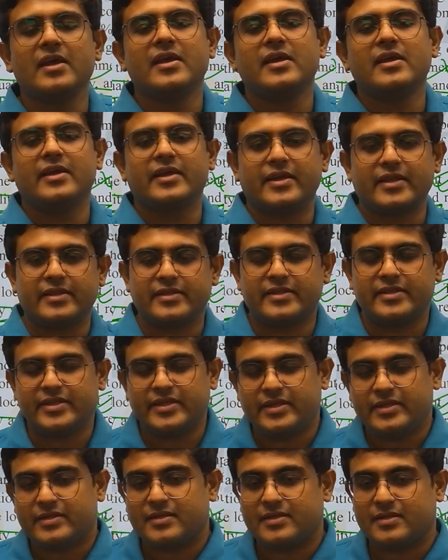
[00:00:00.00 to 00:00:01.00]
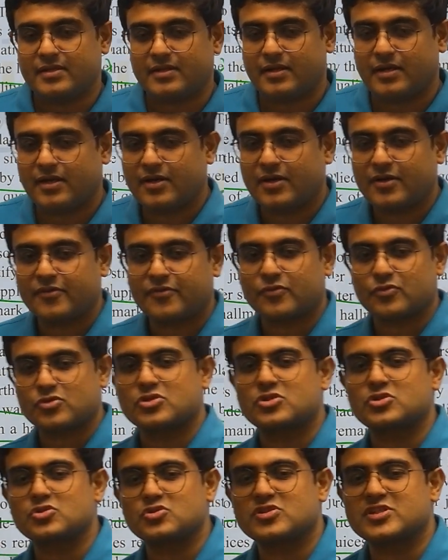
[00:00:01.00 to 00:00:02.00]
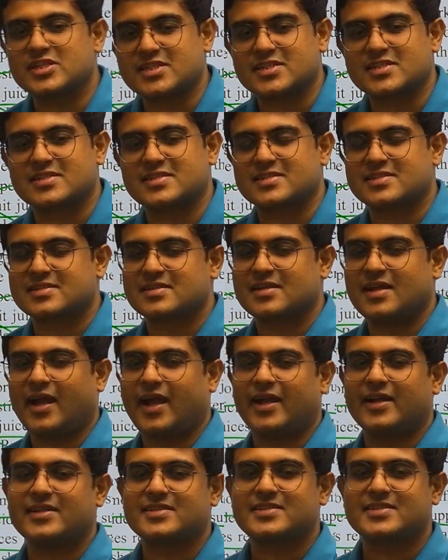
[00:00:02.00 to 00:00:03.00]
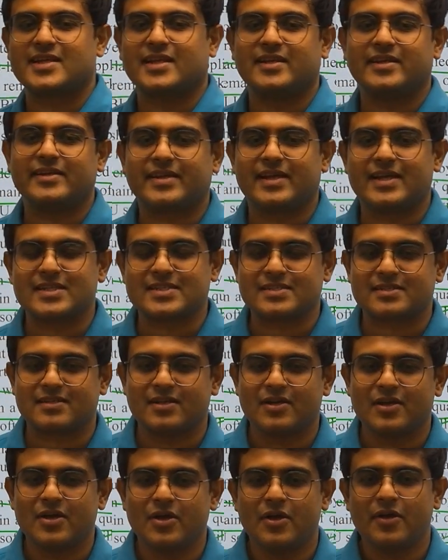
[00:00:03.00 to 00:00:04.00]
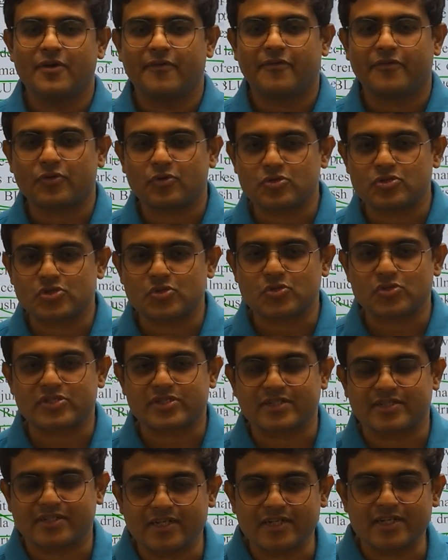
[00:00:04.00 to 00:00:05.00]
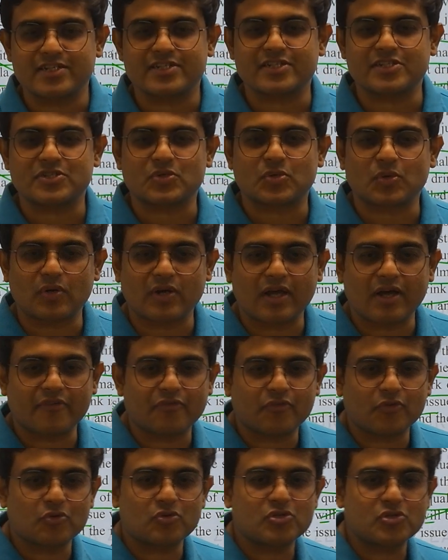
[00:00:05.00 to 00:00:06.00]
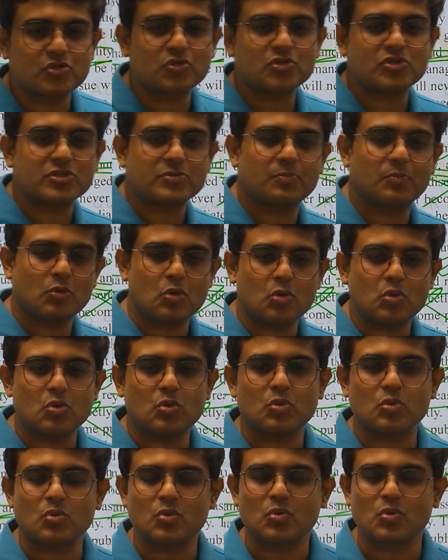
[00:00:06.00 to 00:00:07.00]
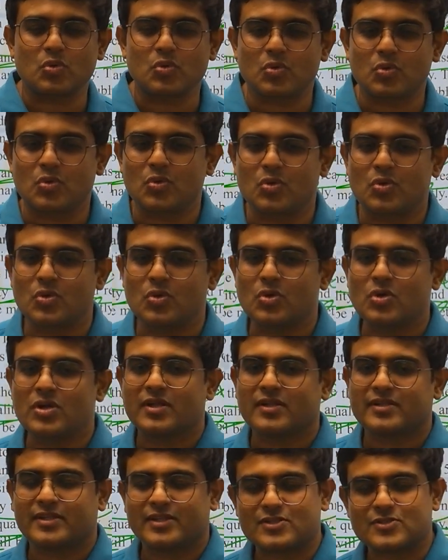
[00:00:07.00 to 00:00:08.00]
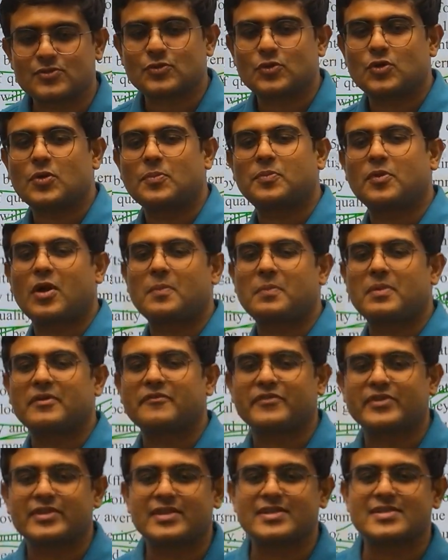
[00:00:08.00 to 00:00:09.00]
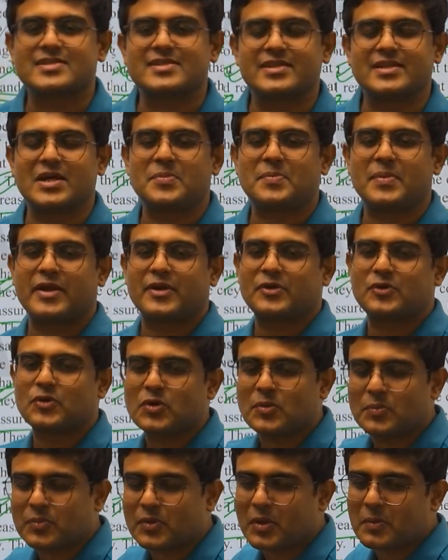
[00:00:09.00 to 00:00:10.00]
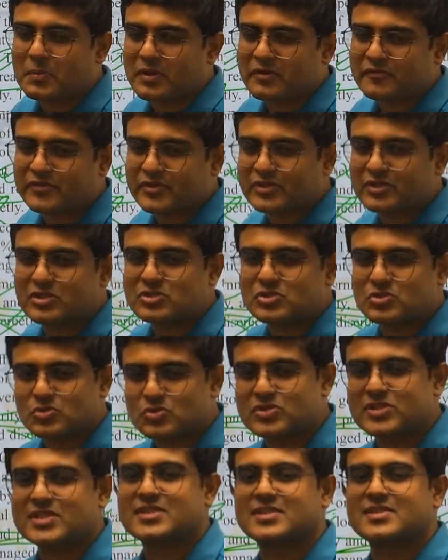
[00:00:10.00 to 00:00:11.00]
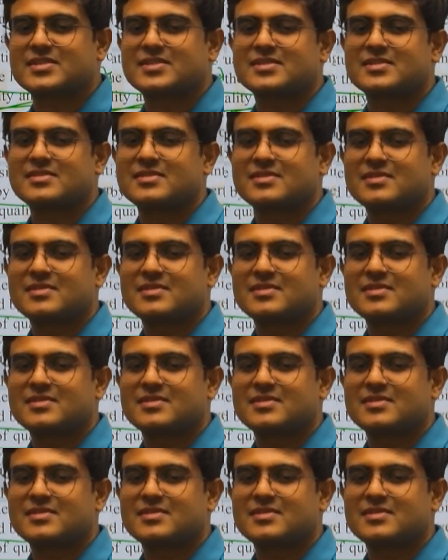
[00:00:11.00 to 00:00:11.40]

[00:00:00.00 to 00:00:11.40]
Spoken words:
in the fruit juices and sell it as fruit juice, delicious cola fruit juice blue? There's no problem with the syrup and no problem with the juices.